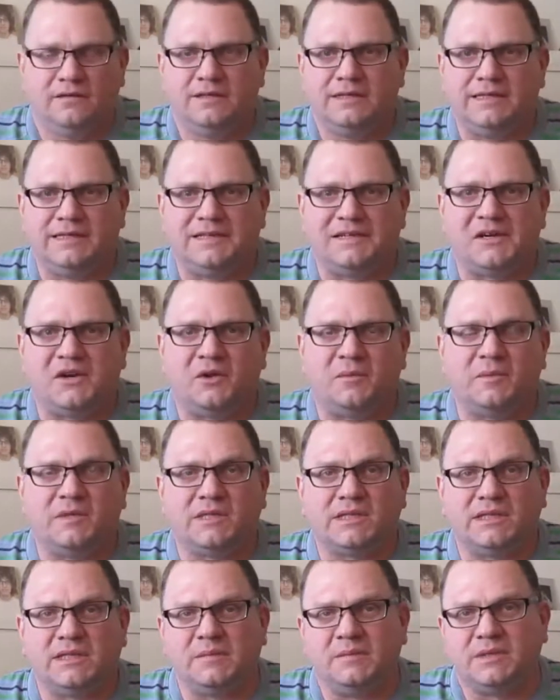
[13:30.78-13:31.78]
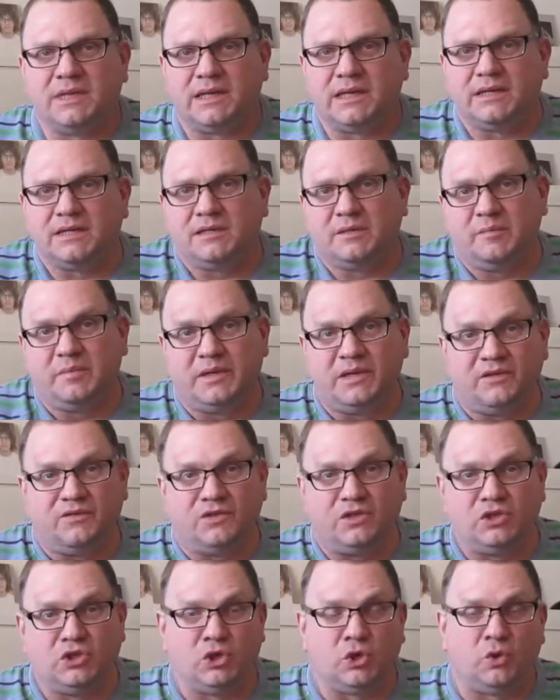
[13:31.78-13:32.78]
yeah, it almost seems like it's a bit of
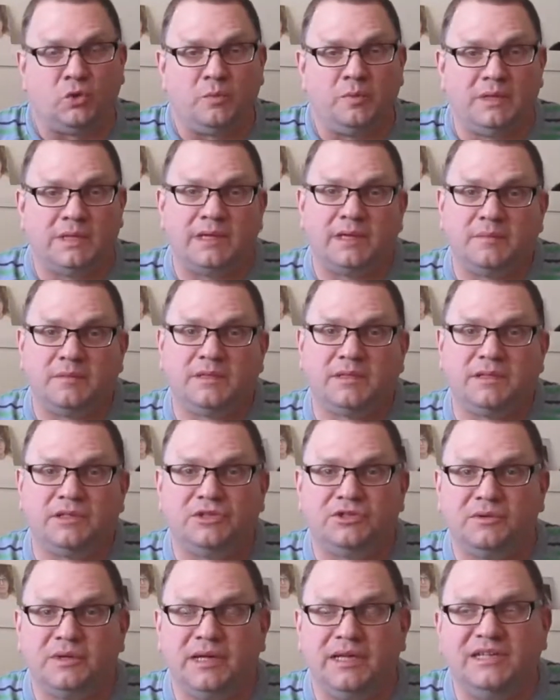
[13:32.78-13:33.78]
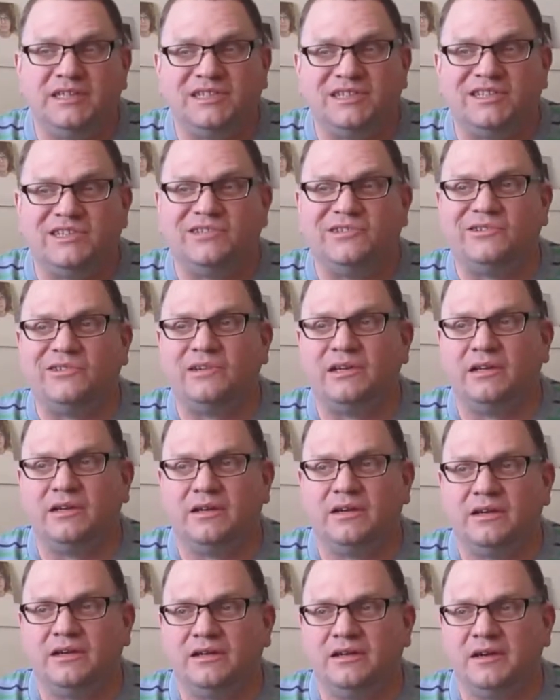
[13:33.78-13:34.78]
a Job type situation going
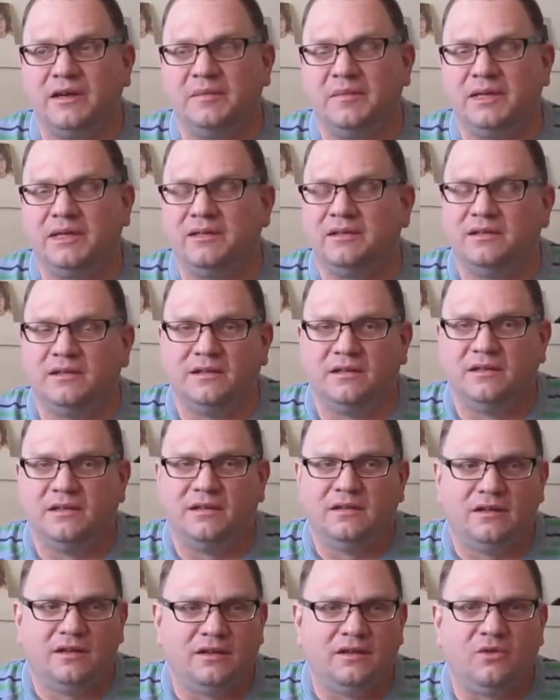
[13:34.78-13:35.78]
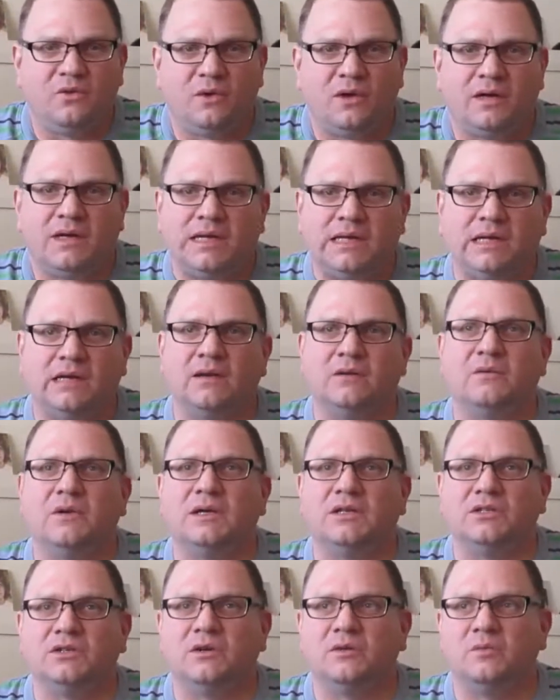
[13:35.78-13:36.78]
on here. I mean, nowhere near
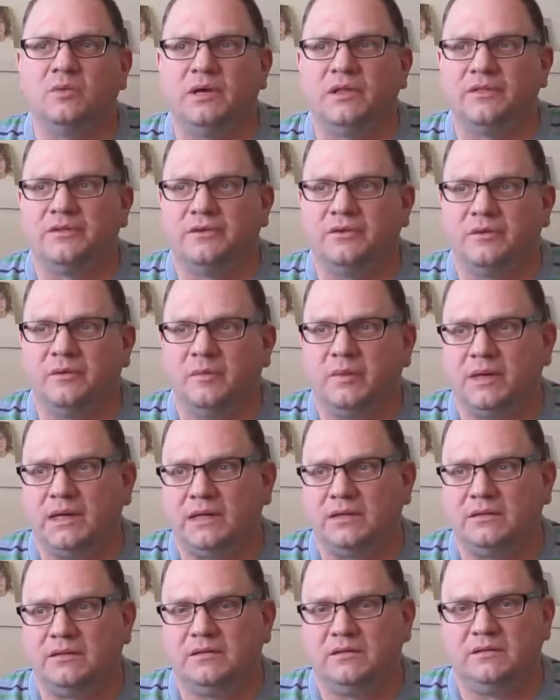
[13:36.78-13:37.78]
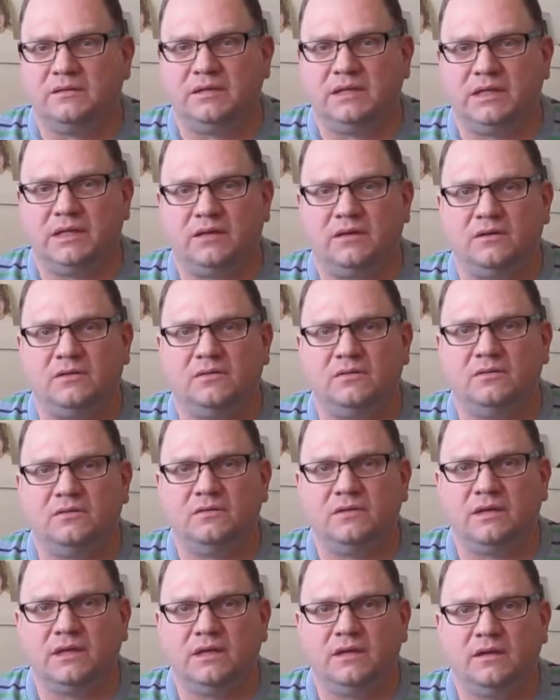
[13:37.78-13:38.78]
what Job went through, but you know,
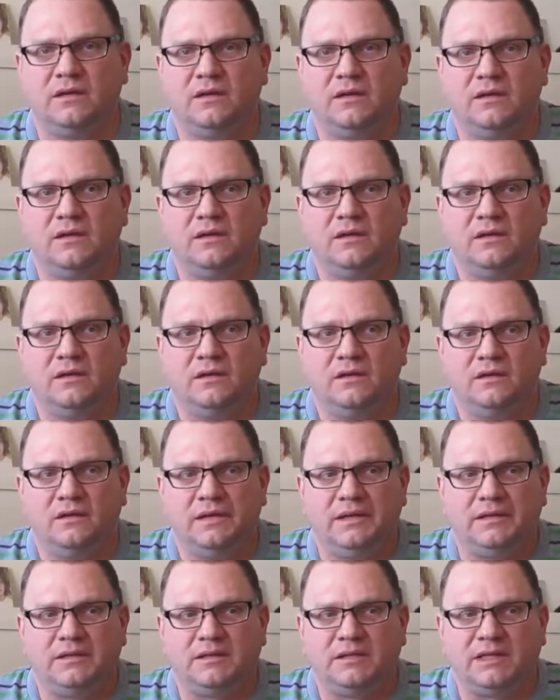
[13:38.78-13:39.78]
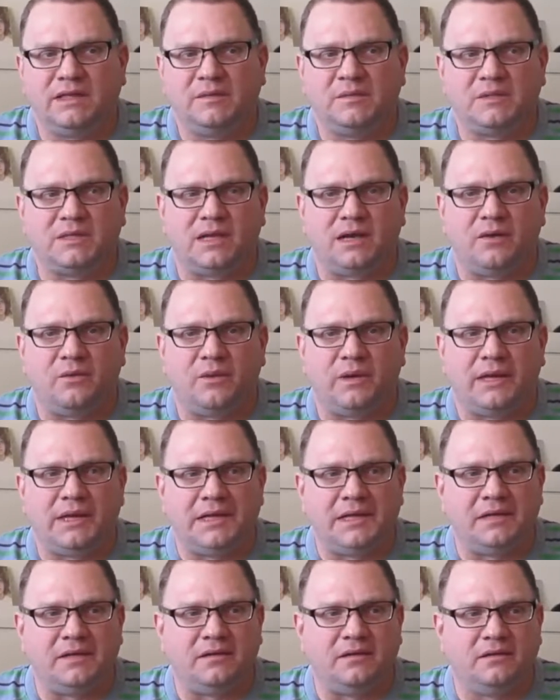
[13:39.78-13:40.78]
it seems that
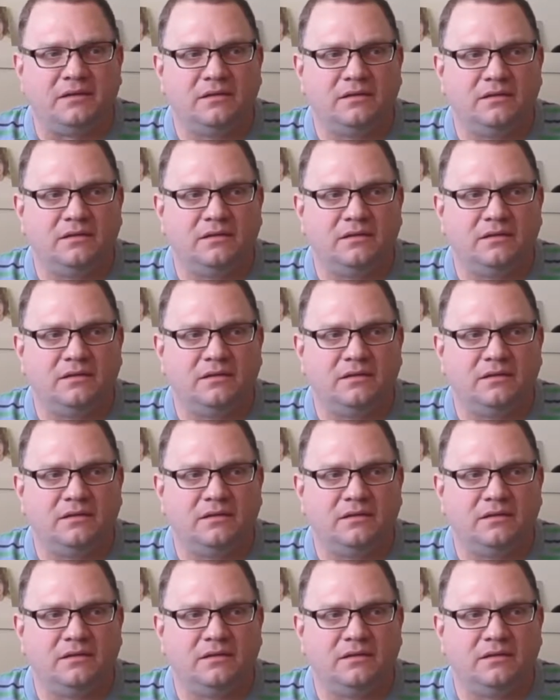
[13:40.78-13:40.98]
way. And